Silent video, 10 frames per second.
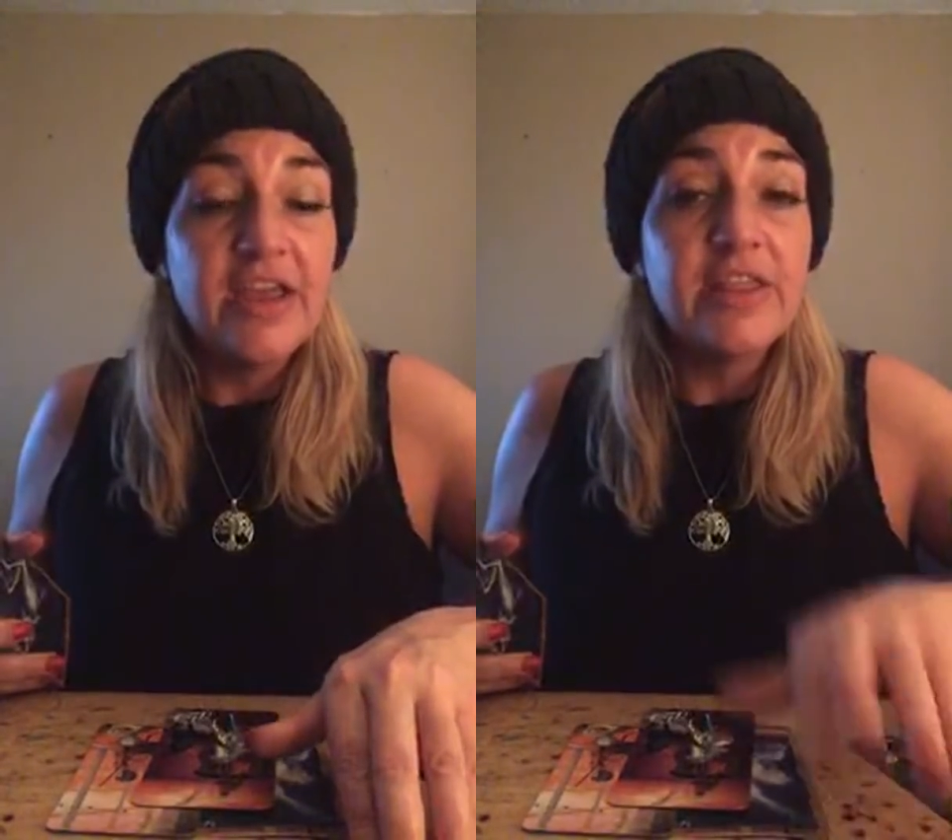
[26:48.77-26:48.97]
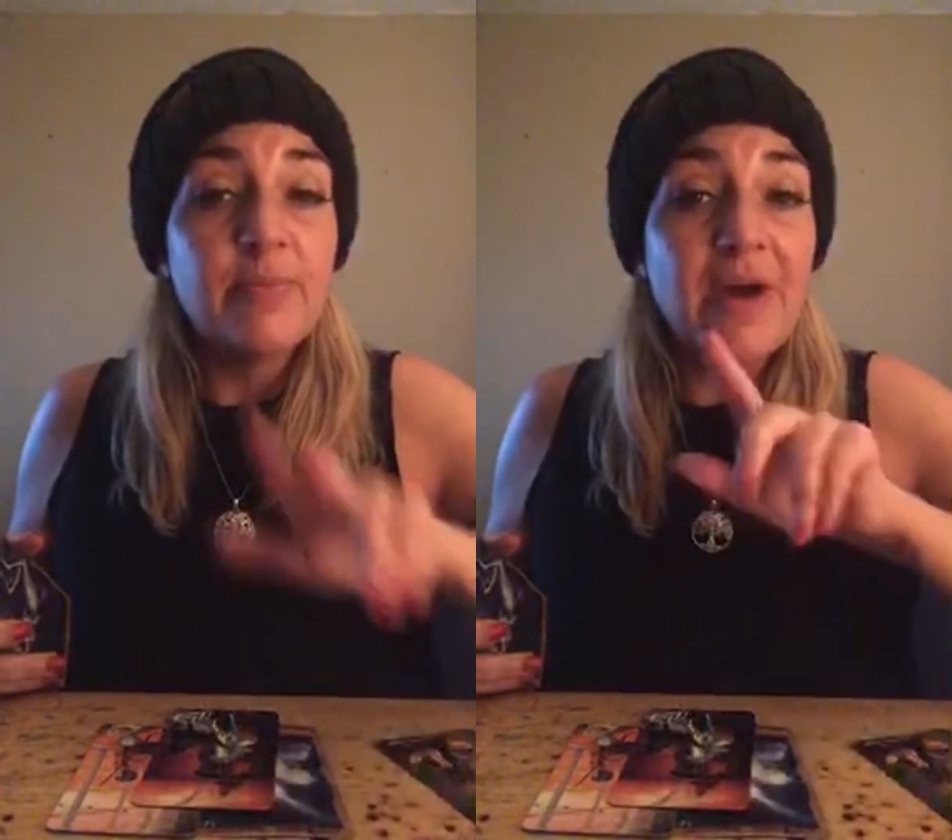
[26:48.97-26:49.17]

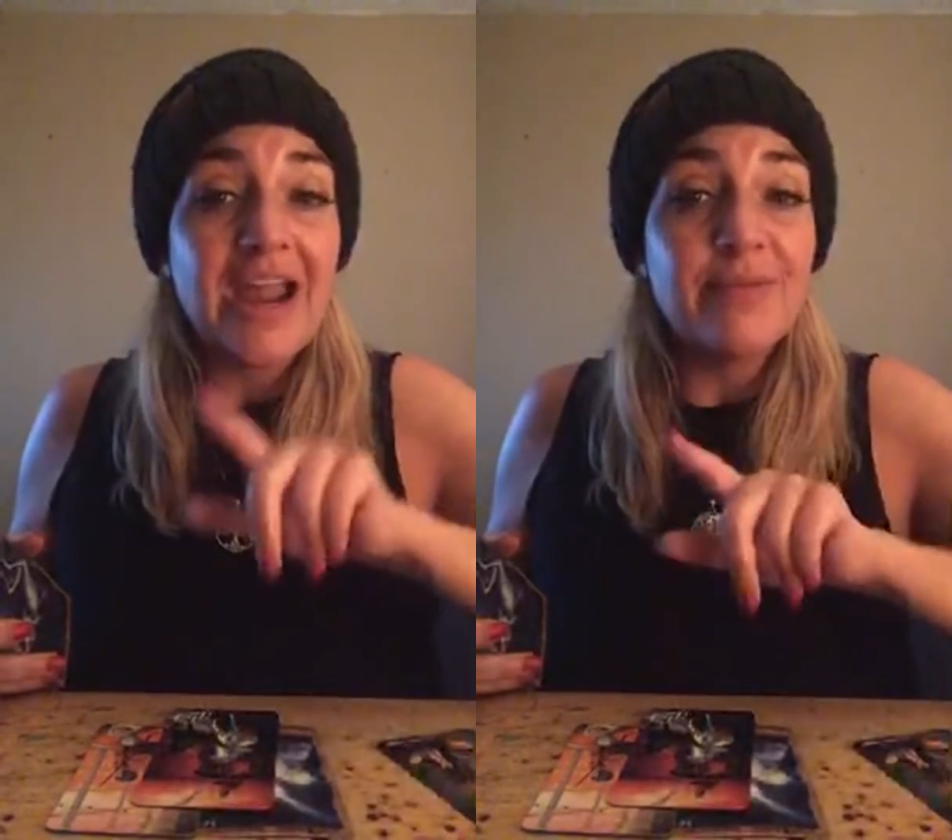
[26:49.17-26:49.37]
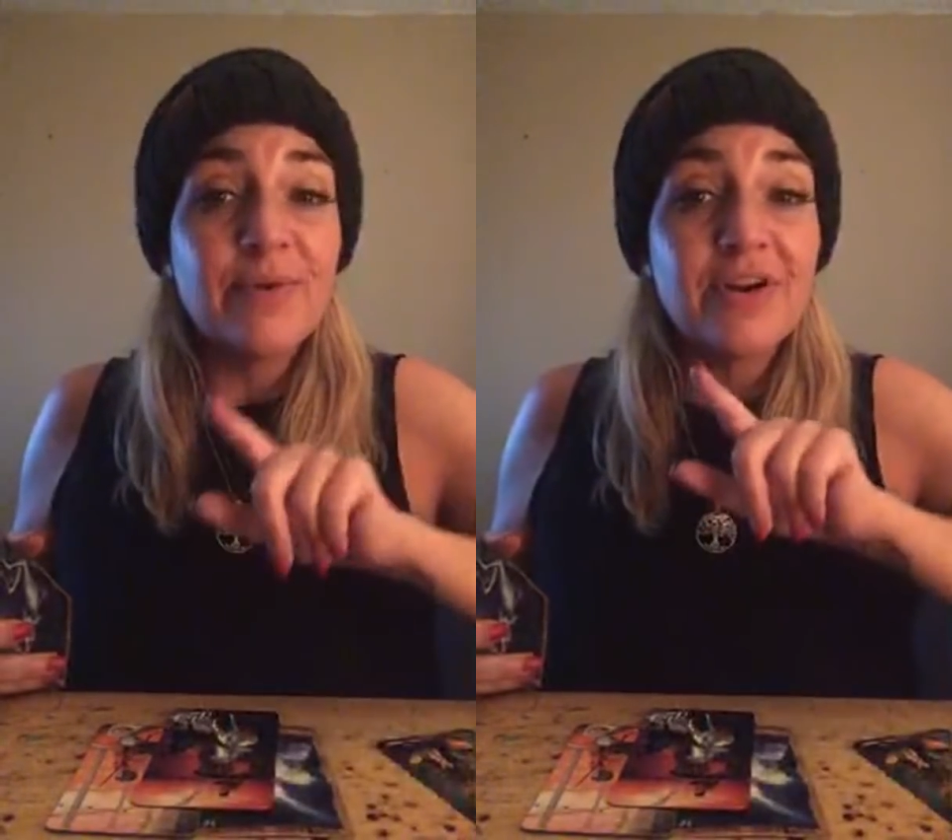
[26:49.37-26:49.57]
the
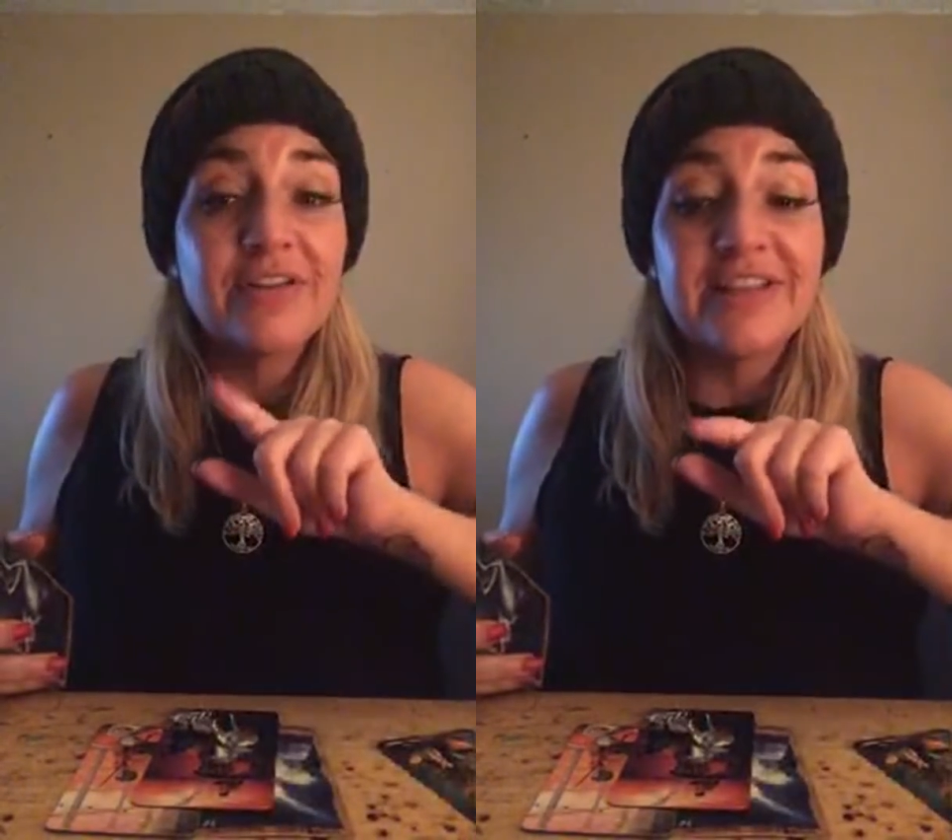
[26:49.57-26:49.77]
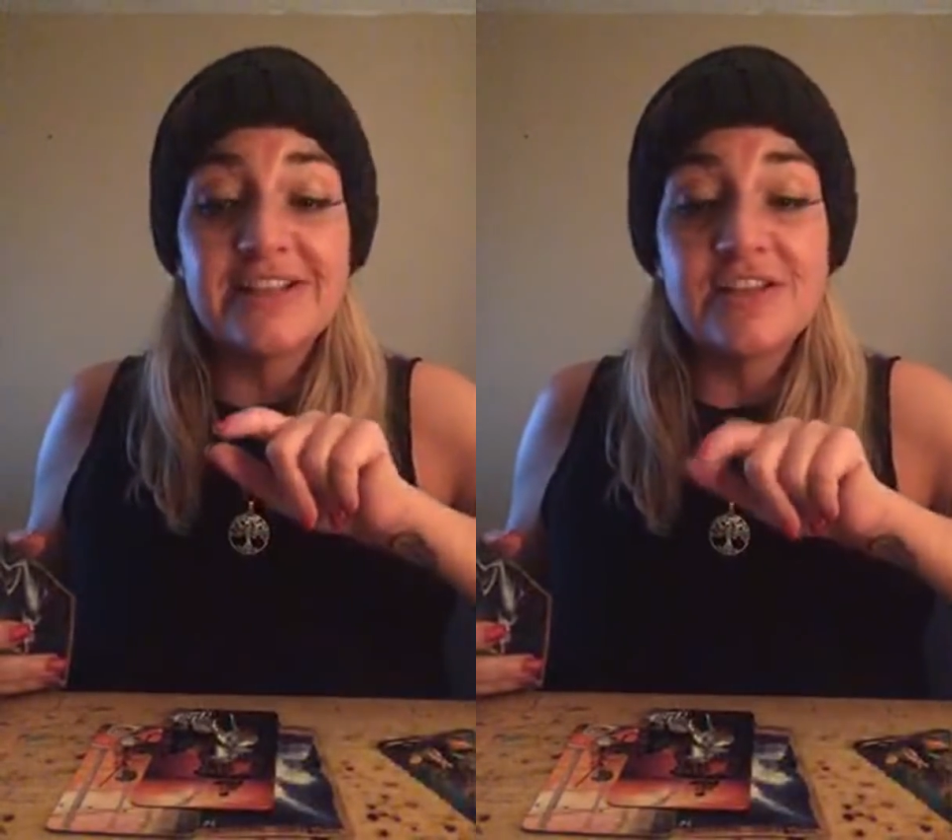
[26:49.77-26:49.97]
piper,
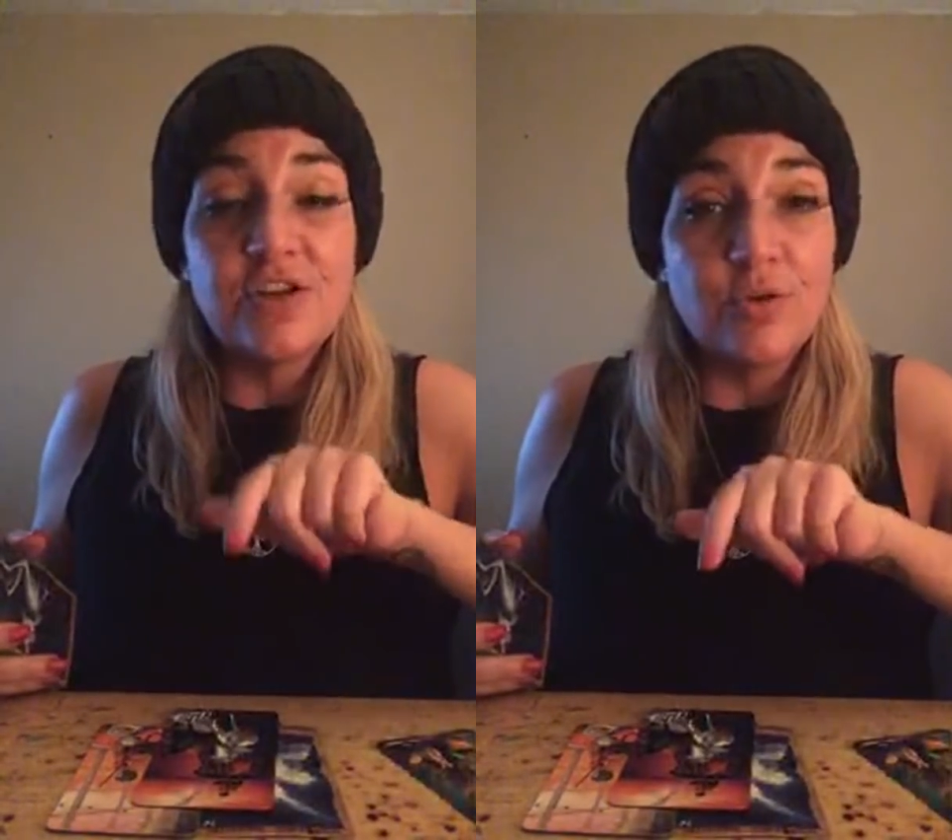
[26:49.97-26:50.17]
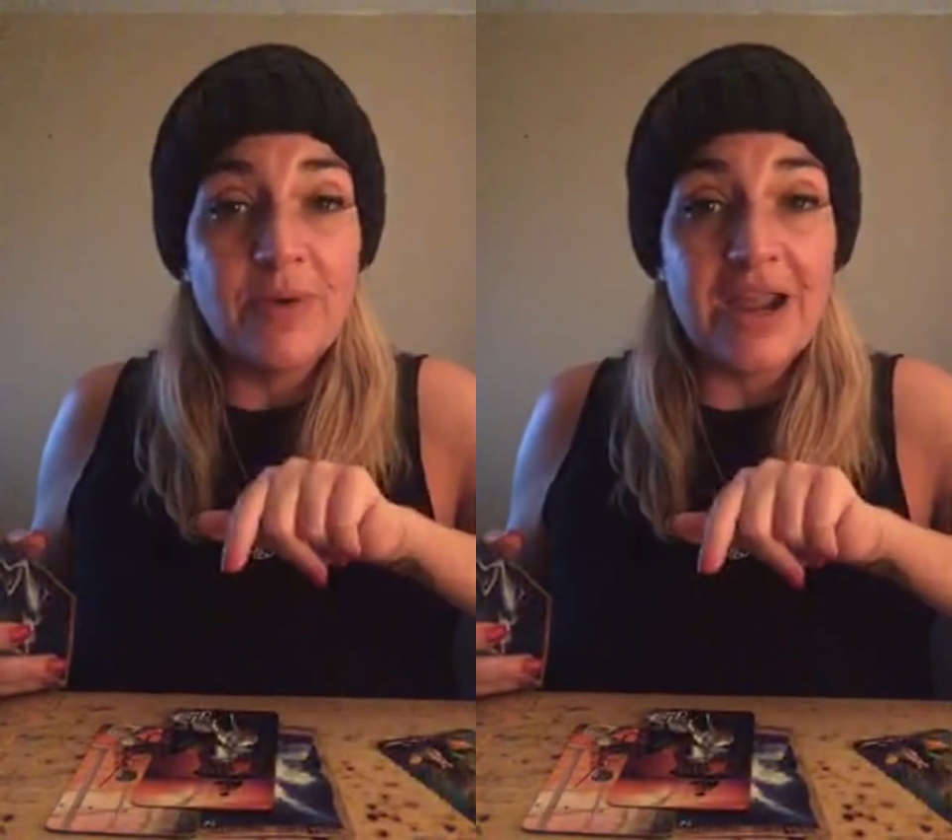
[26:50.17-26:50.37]
this
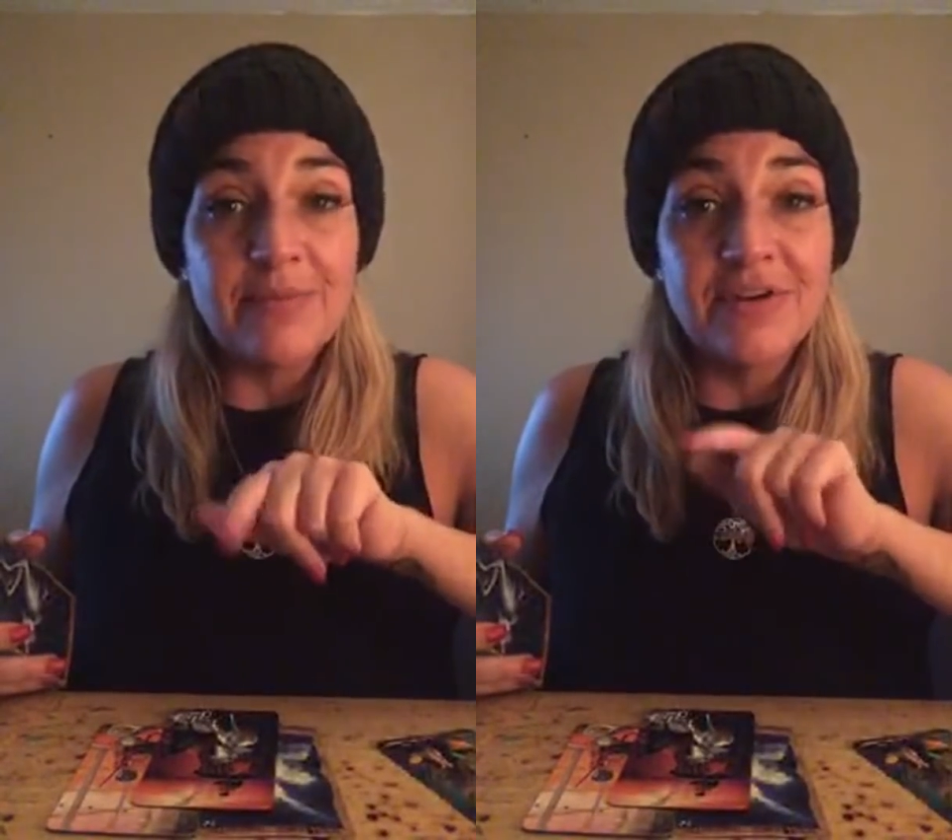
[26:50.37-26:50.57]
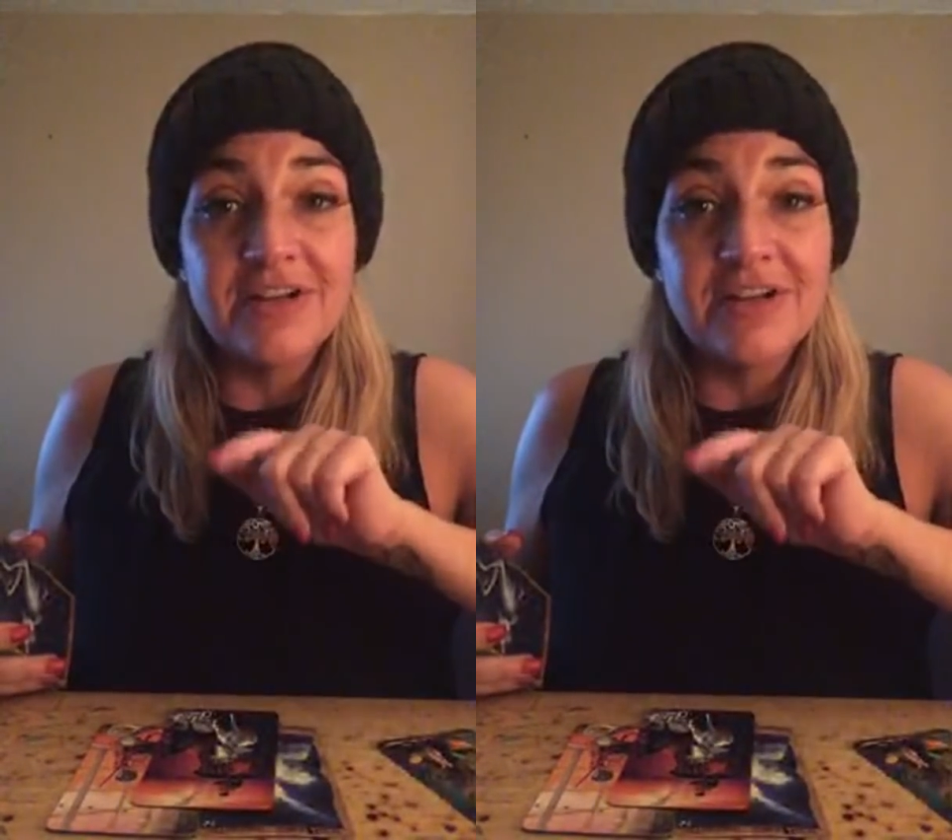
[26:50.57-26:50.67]
new piper,